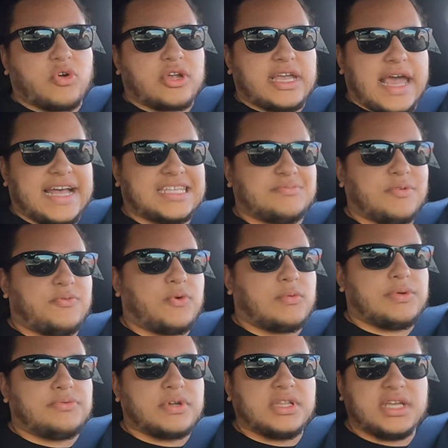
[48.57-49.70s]
more gas before
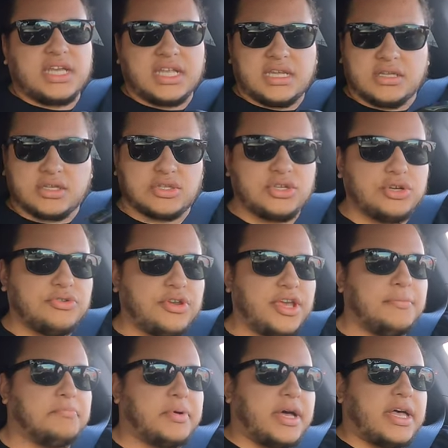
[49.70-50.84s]
we really get into
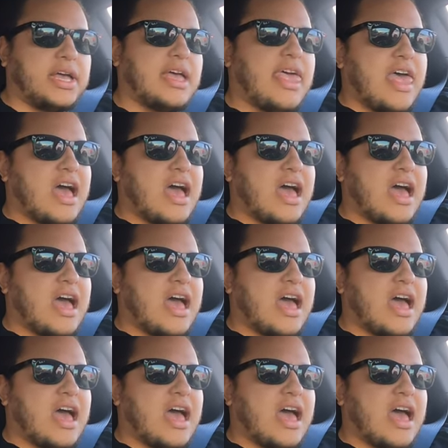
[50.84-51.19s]
tuning, but